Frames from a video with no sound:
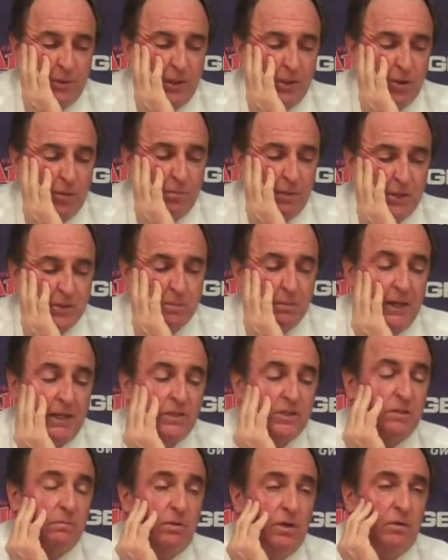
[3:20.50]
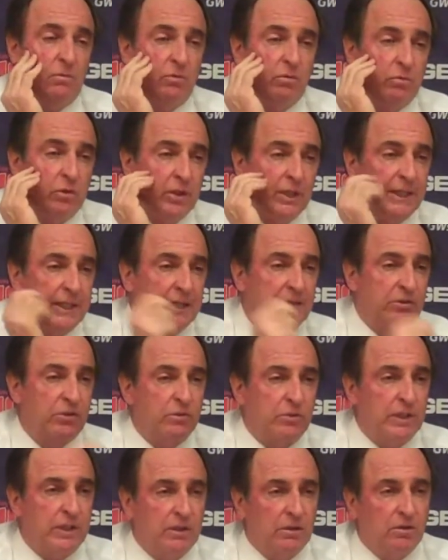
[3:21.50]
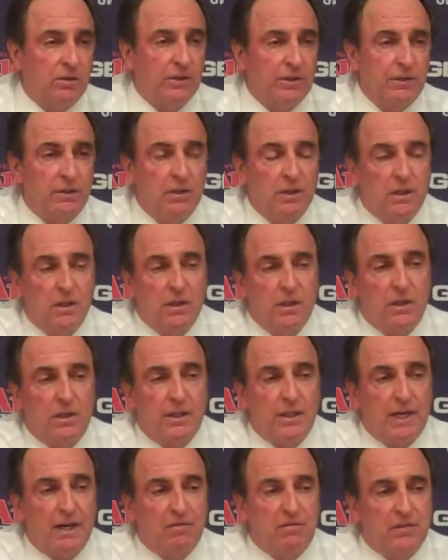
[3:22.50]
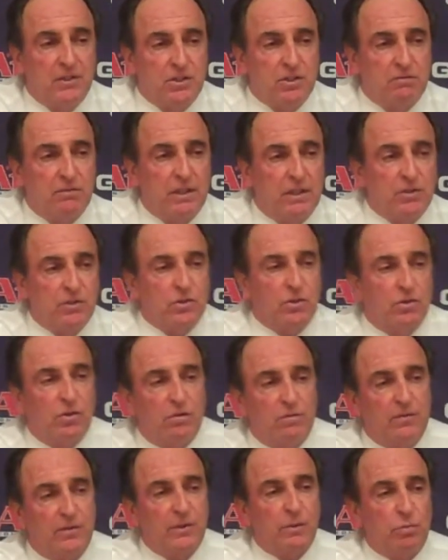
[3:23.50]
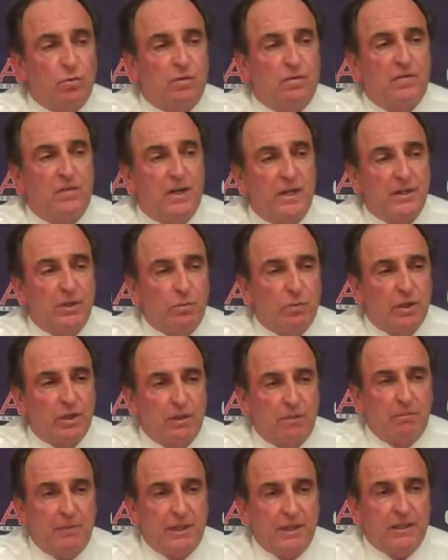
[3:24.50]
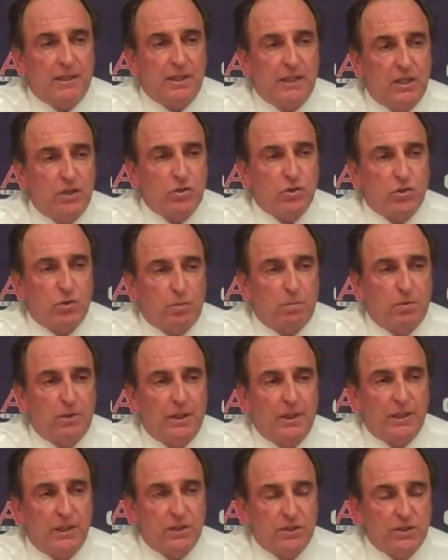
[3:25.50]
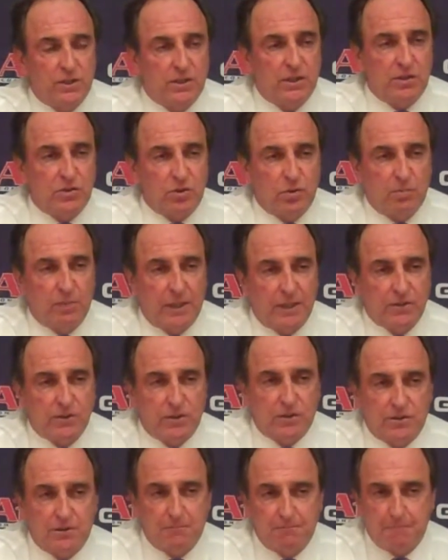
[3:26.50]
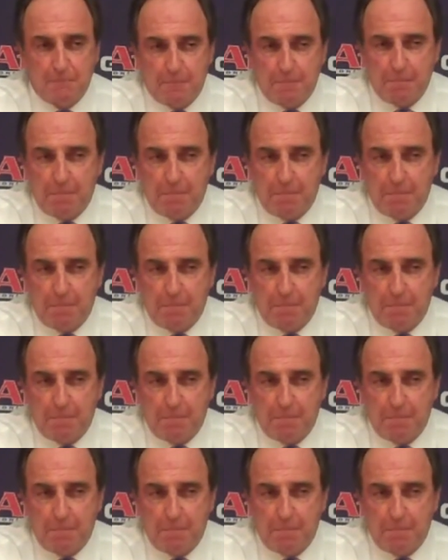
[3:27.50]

play our best basketball, and we're really not doing it on the offensive end. So hopefully we'll find a way to make easier plays and easier baskets.